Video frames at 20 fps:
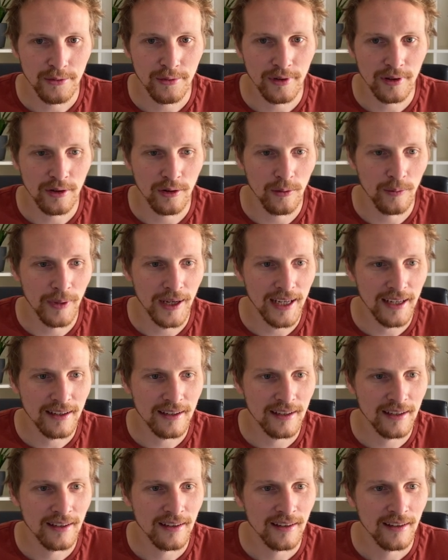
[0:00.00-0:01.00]
you go
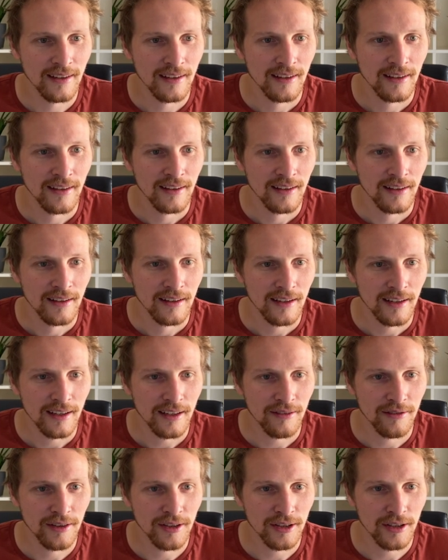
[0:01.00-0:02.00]
back,
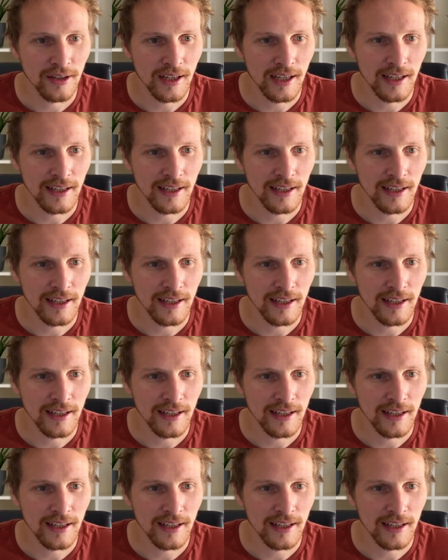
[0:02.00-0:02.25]
I